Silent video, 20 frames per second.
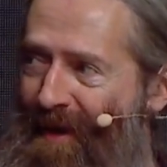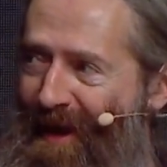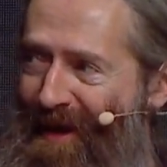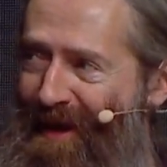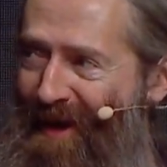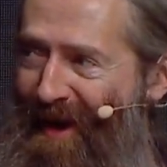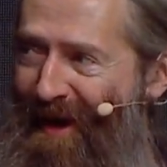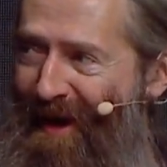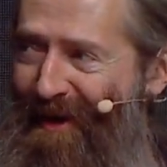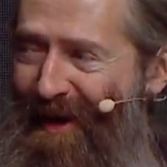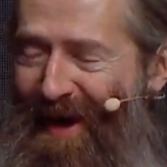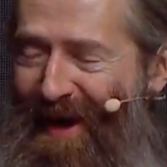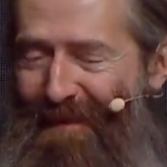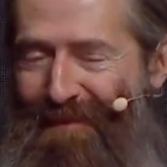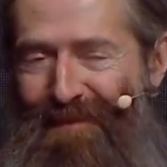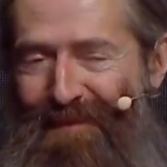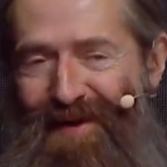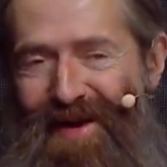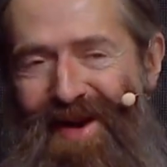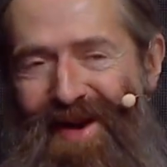
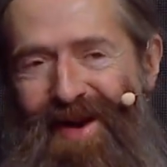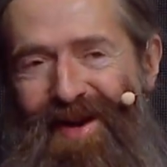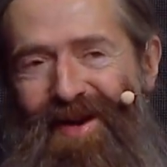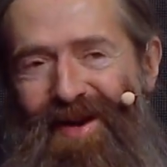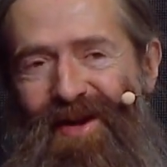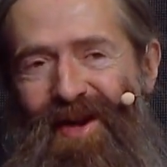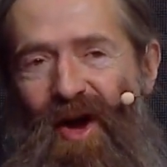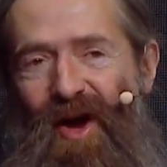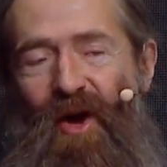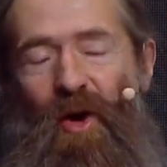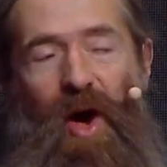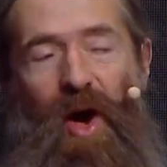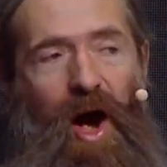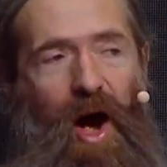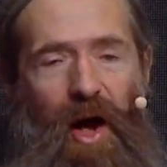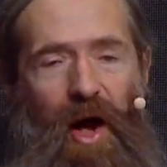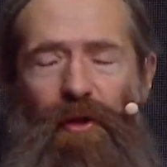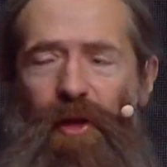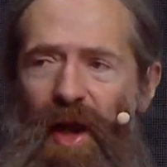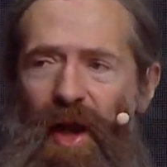So
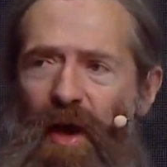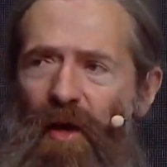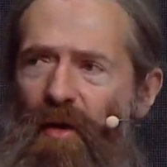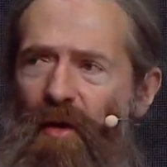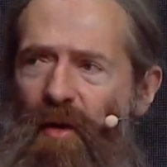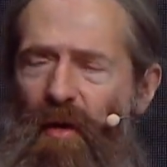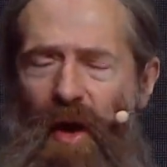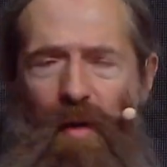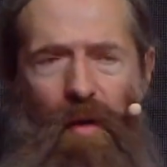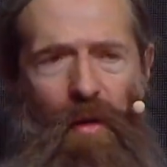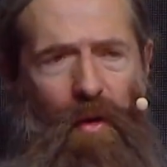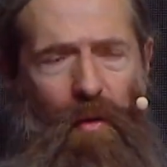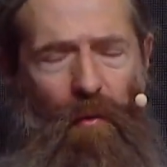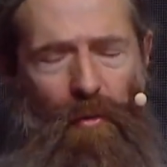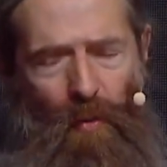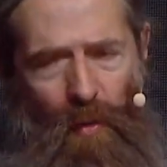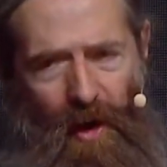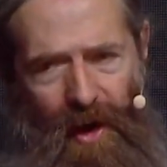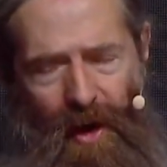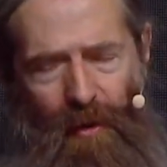I think
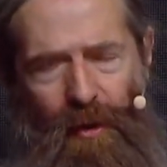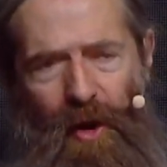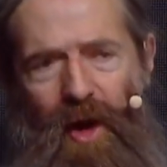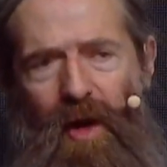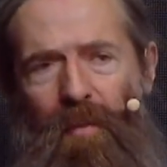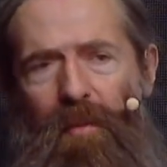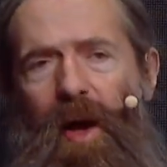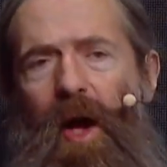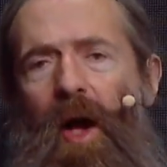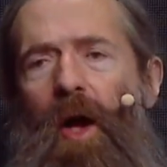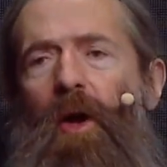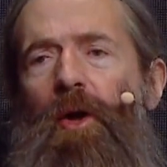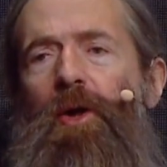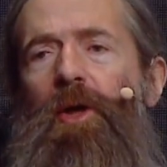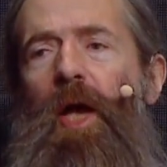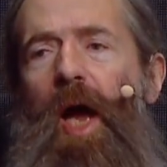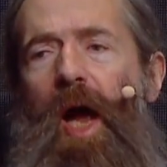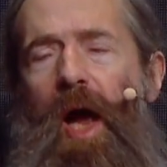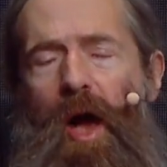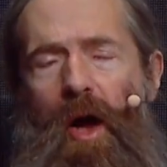the way I think
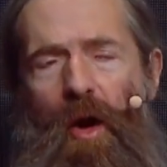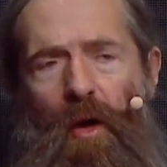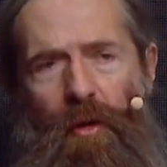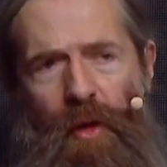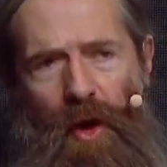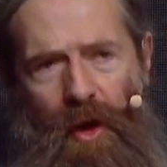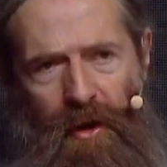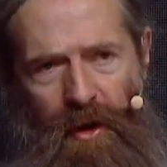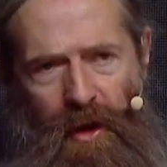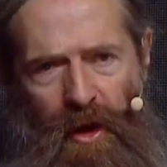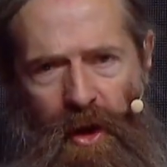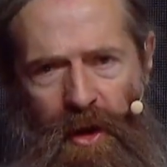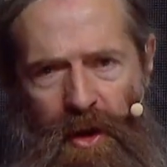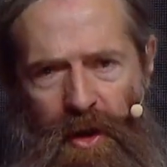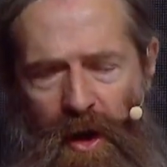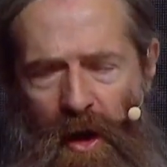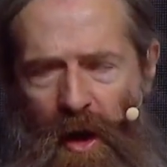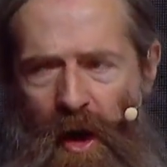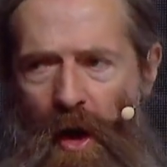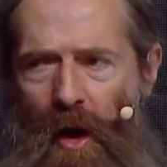about how things are going to
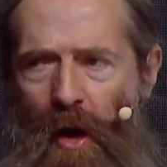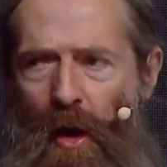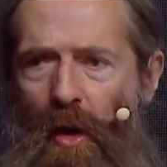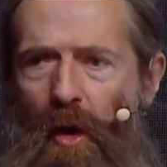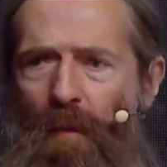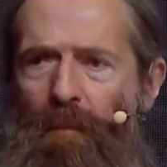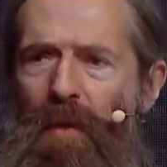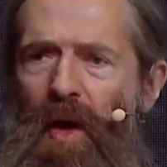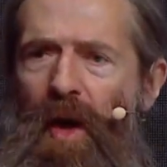go